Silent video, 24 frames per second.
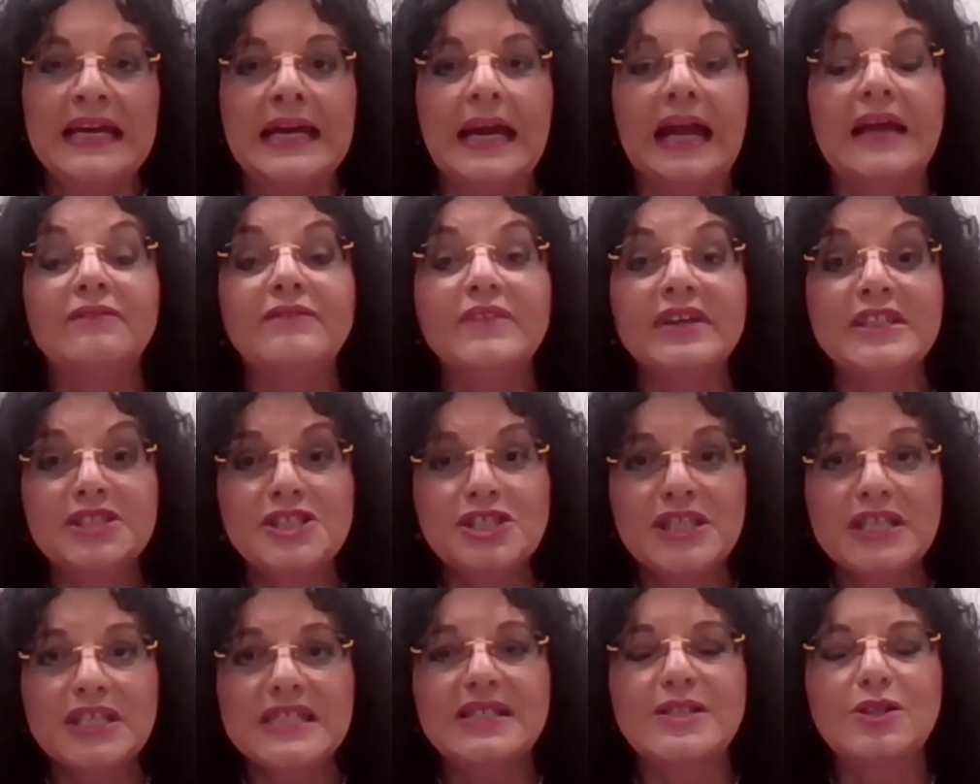And when
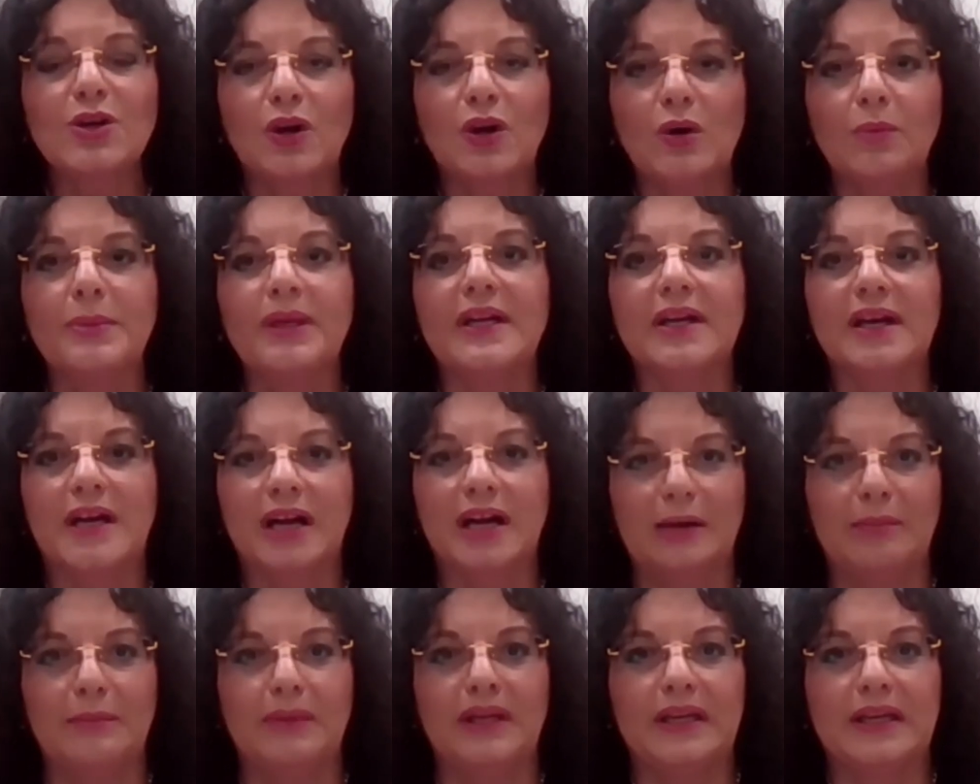she saw me
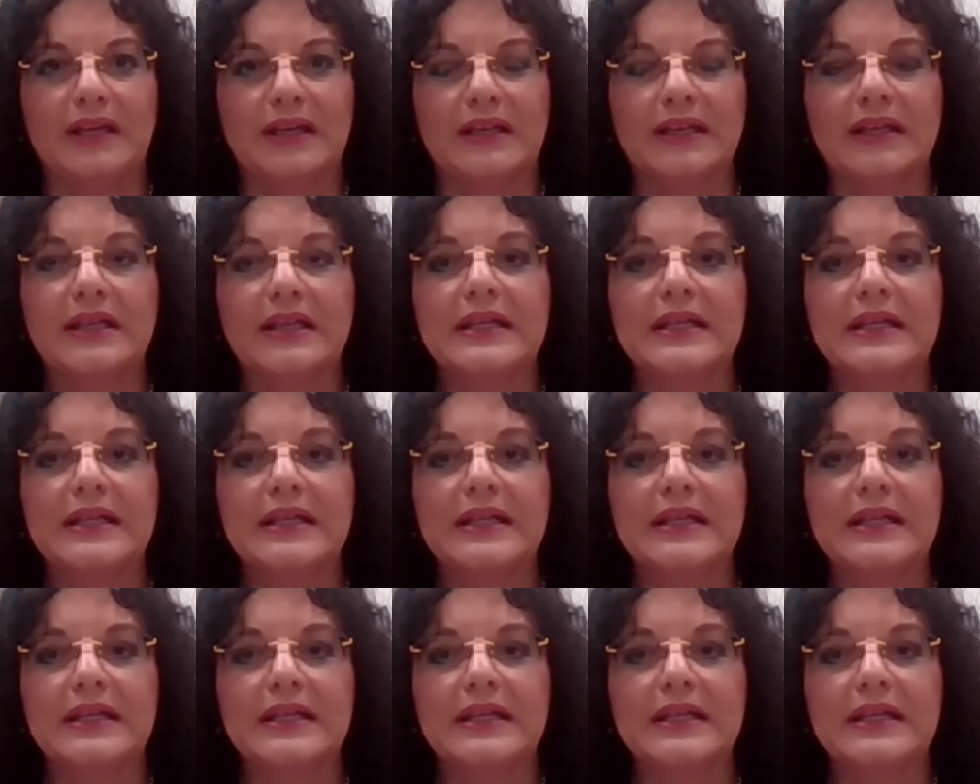coming,